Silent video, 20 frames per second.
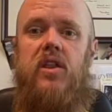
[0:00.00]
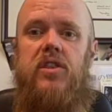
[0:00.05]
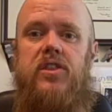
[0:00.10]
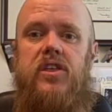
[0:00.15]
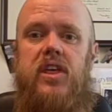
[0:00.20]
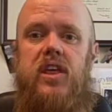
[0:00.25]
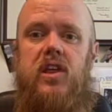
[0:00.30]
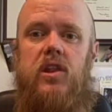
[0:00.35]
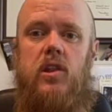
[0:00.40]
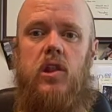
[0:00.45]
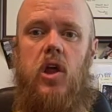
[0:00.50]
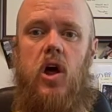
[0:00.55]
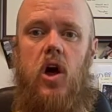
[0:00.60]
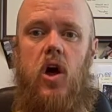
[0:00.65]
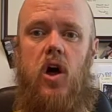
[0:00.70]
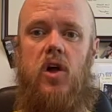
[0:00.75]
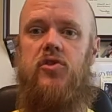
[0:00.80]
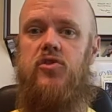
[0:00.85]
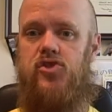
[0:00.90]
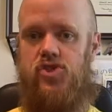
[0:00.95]
The
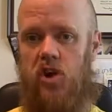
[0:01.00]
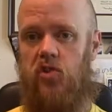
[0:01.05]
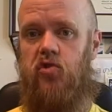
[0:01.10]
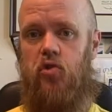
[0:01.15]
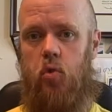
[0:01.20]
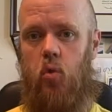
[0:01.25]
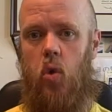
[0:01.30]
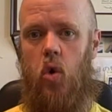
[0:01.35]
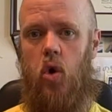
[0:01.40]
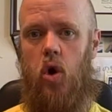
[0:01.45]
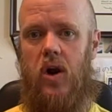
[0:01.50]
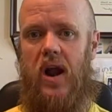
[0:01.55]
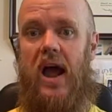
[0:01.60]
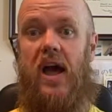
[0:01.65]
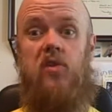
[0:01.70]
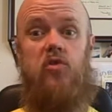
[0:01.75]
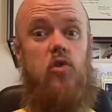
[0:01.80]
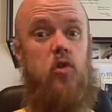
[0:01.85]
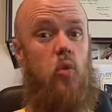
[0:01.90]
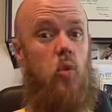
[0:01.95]
just war
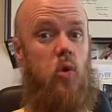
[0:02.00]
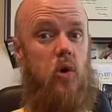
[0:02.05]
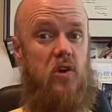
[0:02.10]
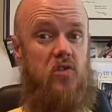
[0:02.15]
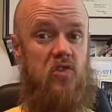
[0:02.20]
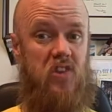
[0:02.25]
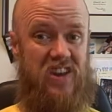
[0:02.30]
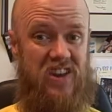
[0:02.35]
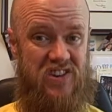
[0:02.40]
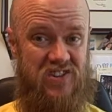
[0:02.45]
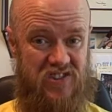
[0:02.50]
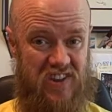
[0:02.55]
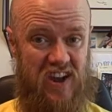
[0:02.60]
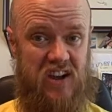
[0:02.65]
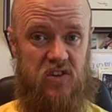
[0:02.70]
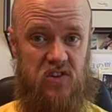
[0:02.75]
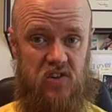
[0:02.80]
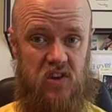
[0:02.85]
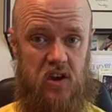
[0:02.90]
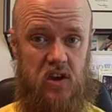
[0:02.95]
as the war is
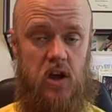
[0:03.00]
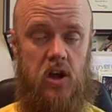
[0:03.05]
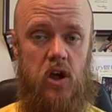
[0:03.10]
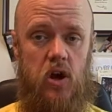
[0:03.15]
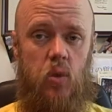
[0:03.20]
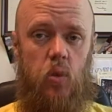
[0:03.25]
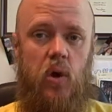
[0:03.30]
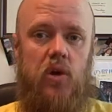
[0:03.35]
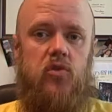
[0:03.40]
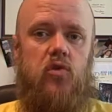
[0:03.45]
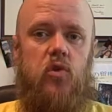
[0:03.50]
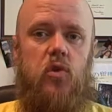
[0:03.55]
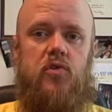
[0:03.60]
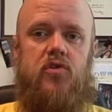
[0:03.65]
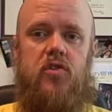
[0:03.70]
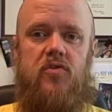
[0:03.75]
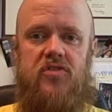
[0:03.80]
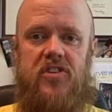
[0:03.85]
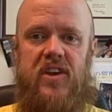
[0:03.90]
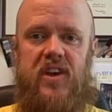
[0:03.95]
conducted. What
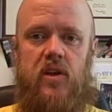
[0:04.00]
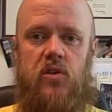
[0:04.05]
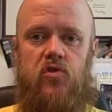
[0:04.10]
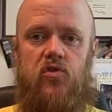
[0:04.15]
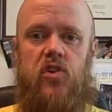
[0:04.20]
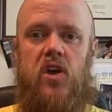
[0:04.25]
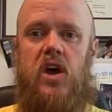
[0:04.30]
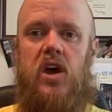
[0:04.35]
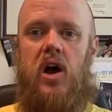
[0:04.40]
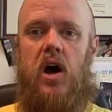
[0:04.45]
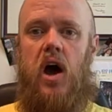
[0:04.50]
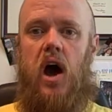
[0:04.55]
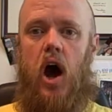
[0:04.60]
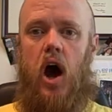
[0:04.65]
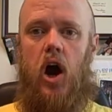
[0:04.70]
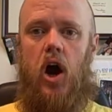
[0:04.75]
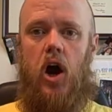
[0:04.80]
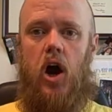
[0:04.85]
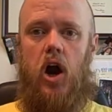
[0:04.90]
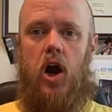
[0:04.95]
sorts of things
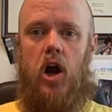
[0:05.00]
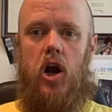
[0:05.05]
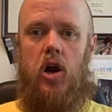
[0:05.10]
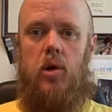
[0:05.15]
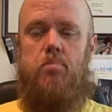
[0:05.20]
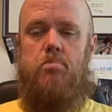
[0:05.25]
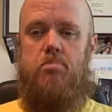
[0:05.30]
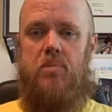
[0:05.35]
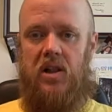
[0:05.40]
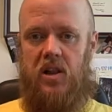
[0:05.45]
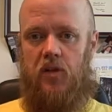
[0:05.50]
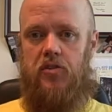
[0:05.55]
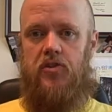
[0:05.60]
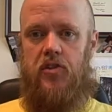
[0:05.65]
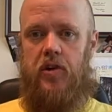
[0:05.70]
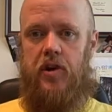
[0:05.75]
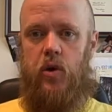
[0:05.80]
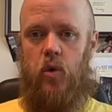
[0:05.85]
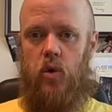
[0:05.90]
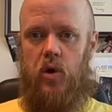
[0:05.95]
are
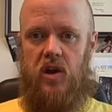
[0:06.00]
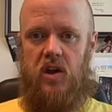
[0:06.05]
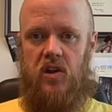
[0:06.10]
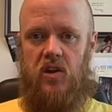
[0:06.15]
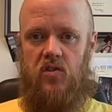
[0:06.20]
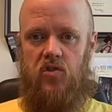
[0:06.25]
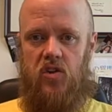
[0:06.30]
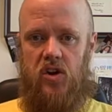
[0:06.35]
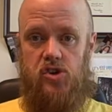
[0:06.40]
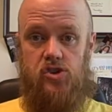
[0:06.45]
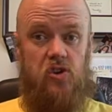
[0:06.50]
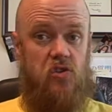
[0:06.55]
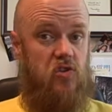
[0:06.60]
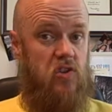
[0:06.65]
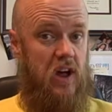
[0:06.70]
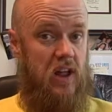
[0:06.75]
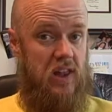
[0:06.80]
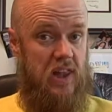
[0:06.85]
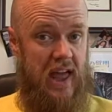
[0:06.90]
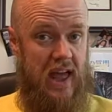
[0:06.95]
military
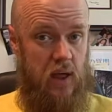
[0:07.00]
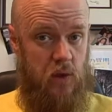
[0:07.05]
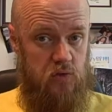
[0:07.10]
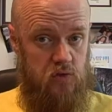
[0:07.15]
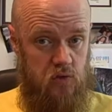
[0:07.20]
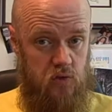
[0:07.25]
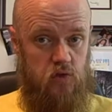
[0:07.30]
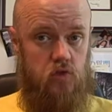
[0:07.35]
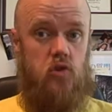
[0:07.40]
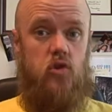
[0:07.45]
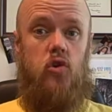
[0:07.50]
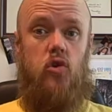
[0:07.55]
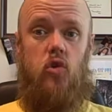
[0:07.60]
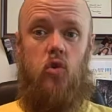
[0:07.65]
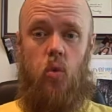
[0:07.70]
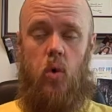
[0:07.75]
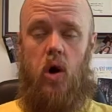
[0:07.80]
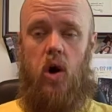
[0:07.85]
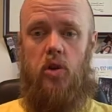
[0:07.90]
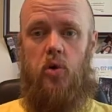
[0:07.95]
organizations allowed to do
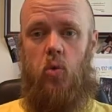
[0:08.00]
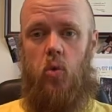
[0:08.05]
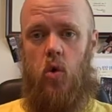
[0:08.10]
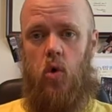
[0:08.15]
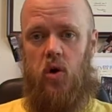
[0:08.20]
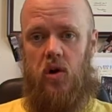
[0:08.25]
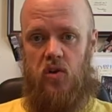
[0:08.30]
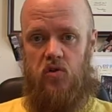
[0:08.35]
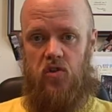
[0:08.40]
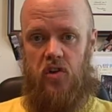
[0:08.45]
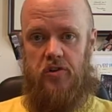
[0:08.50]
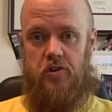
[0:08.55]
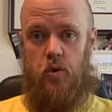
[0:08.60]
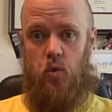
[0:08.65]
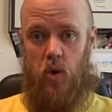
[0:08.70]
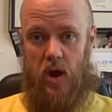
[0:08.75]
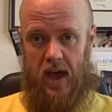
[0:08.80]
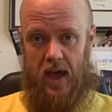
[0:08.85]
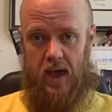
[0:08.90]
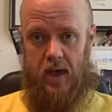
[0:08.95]
while the war is
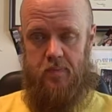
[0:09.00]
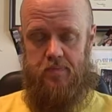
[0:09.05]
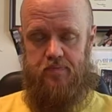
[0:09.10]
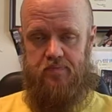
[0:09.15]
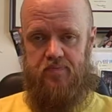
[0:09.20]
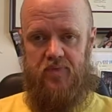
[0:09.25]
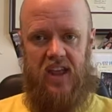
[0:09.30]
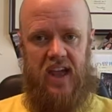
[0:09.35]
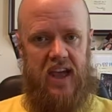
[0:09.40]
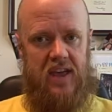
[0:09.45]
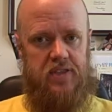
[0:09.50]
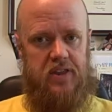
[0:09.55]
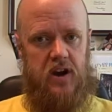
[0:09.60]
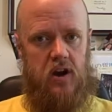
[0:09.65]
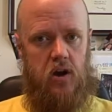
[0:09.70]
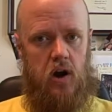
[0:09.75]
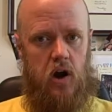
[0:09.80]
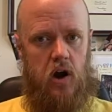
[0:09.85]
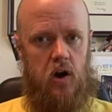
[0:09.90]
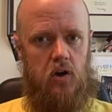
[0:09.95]
underway? And
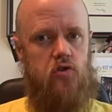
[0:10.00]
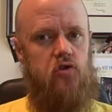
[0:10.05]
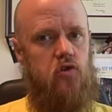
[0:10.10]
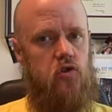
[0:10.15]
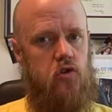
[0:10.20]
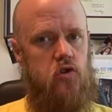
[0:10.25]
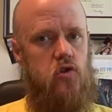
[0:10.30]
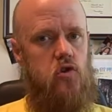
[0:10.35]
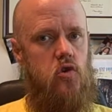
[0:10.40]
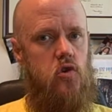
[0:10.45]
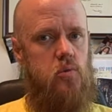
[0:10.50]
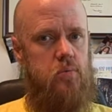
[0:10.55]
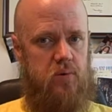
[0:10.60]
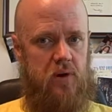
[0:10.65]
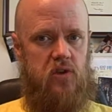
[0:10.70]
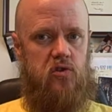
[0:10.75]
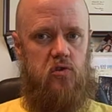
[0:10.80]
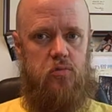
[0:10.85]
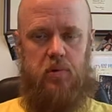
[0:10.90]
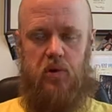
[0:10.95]
there are two
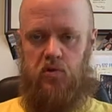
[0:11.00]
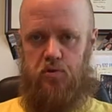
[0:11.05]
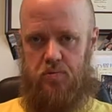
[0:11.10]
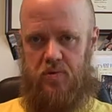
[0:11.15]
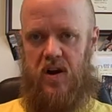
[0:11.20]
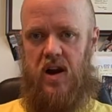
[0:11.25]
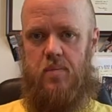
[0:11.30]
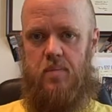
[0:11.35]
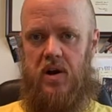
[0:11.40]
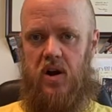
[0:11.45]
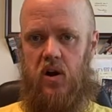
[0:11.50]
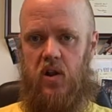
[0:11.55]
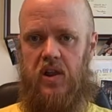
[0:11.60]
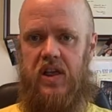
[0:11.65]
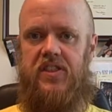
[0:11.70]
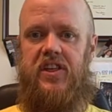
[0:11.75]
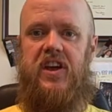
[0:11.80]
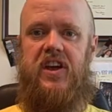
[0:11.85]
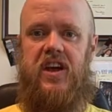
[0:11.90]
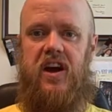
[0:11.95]
principles
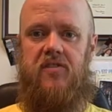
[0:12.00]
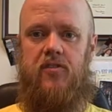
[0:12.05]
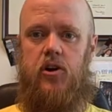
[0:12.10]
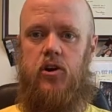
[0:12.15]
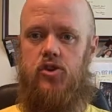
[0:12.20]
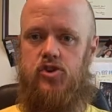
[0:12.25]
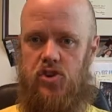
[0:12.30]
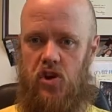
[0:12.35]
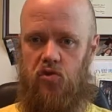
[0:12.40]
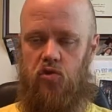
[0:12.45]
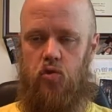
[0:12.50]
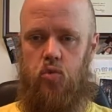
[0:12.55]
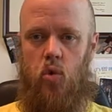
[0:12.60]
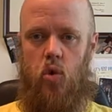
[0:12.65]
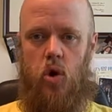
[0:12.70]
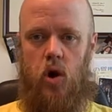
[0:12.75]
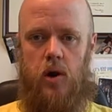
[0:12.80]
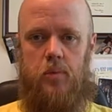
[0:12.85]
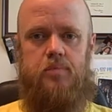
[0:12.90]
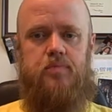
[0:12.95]
primarily that govern just
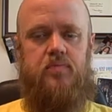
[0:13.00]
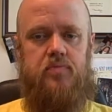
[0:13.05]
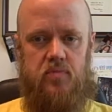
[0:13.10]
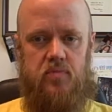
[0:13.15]
war.